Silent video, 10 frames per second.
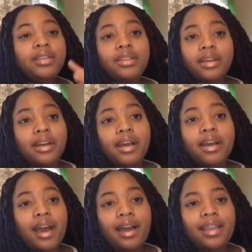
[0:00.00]
Da, da,
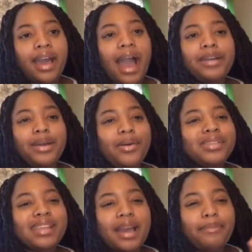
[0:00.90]
da, like I know
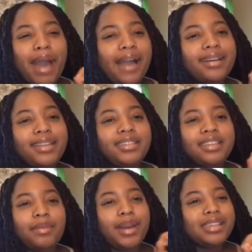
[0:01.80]
it's like mad
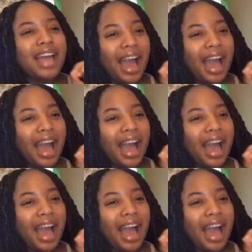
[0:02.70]
cliche because